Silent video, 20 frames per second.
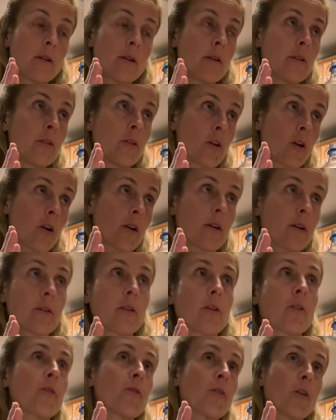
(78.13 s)

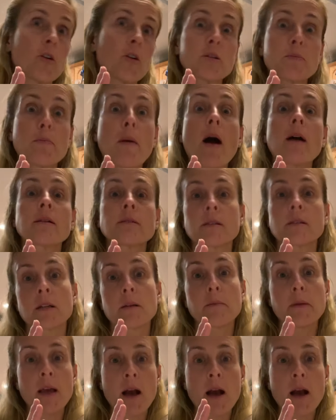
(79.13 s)
your first box is gonna be